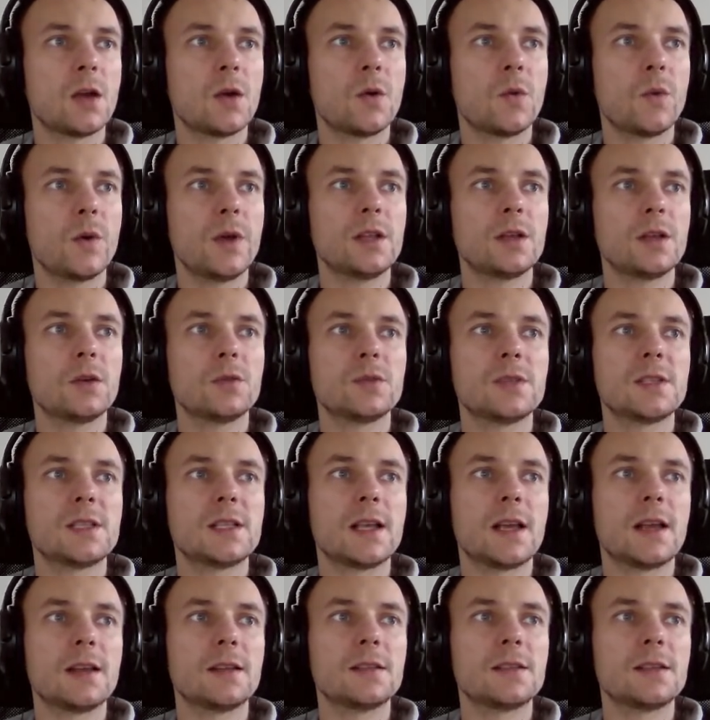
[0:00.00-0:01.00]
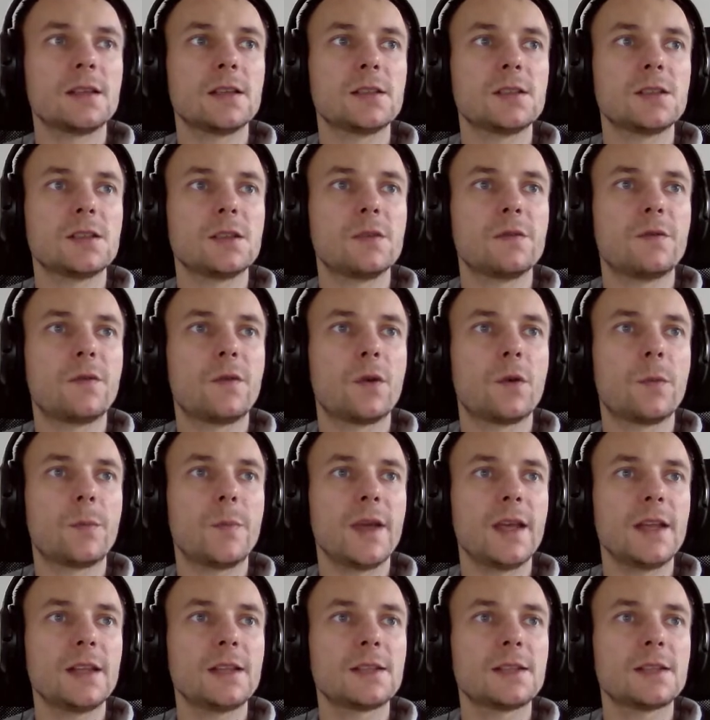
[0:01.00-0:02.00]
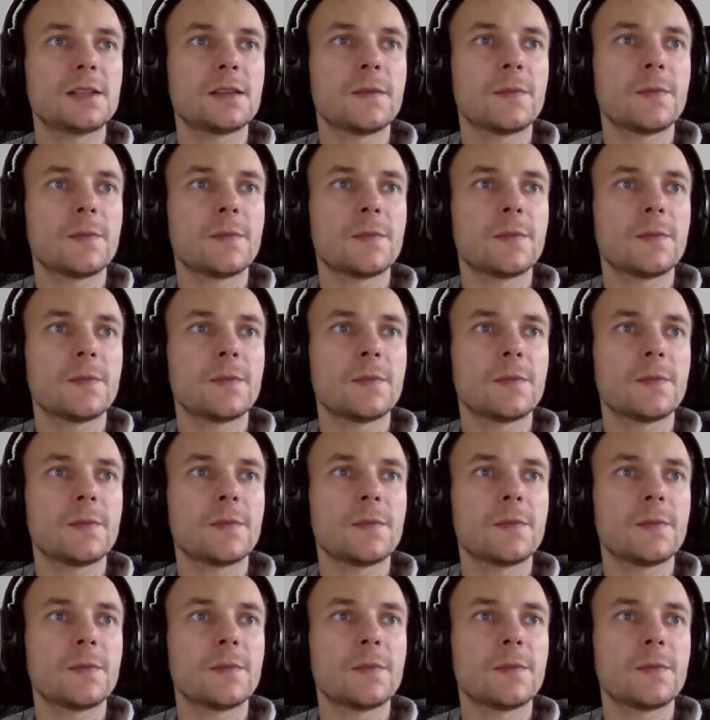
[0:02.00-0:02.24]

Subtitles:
Windows 10 64 bits.